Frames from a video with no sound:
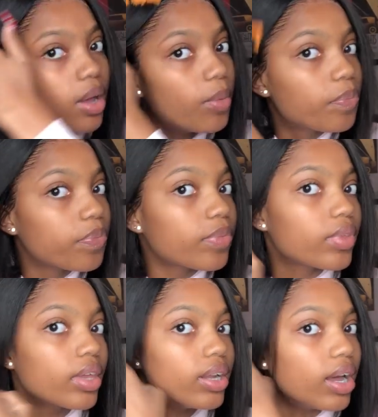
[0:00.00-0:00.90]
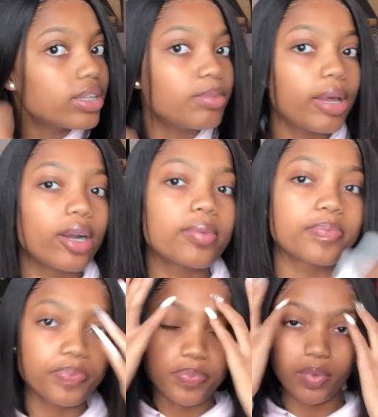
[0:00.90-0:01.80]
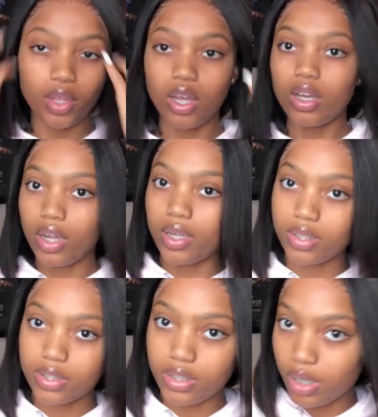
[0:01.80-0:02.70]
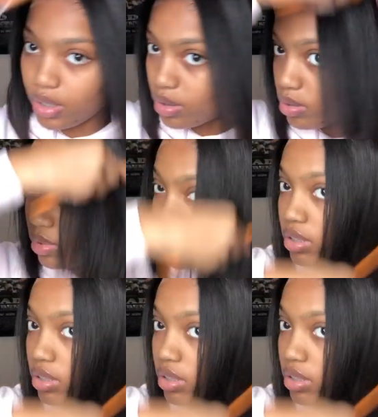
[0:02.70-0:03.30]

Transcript: so now it's better. So